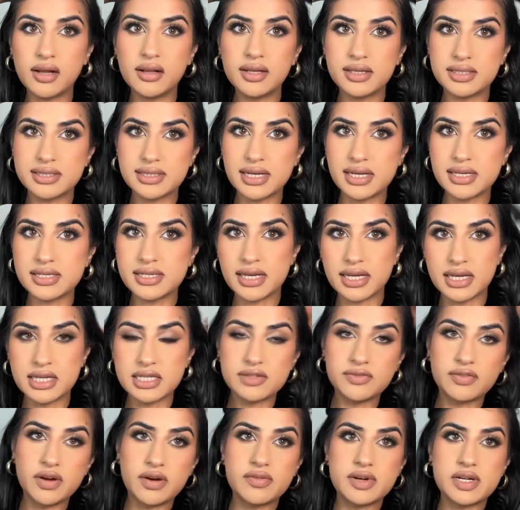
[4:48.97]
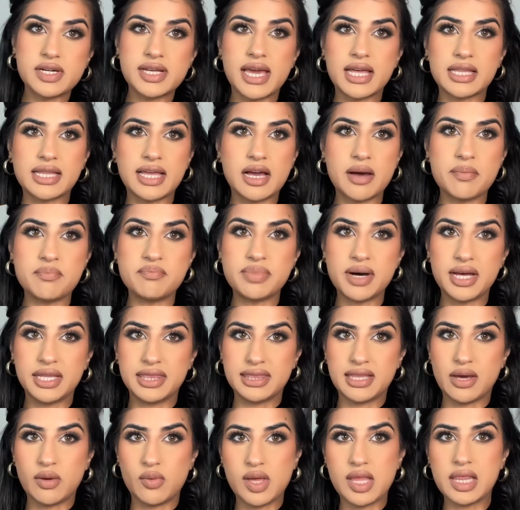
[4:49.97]
it's going to take us forever to get like a bun
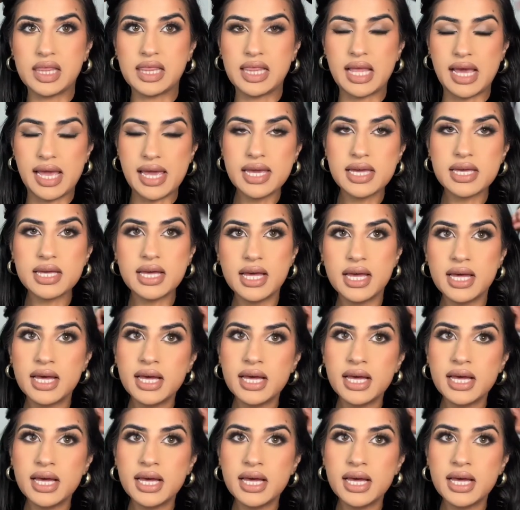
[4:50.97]
that we like.